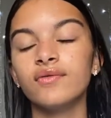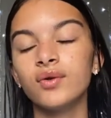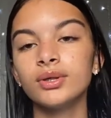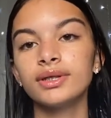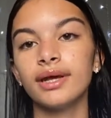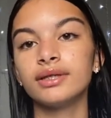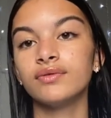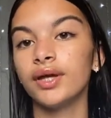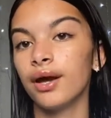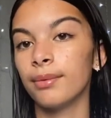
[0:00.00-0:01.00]
For today's
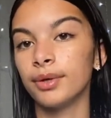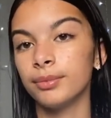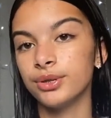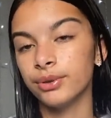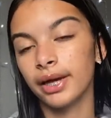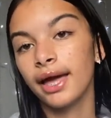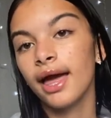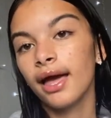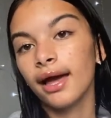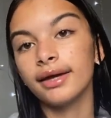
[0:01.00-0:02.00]
video, I'm going to be doing
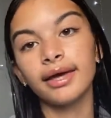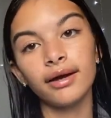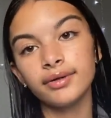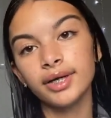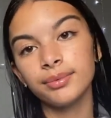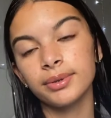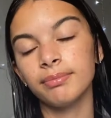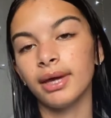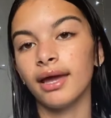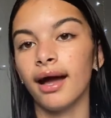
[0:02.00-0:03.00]
a get ready with
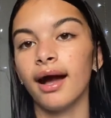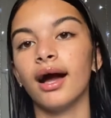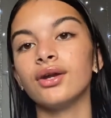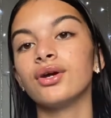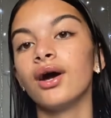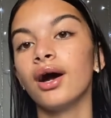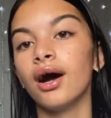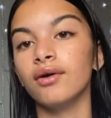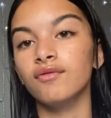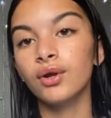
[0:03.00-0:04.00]
me and
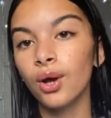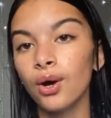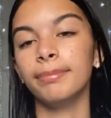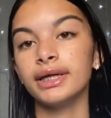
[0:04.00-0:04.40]
a vlog.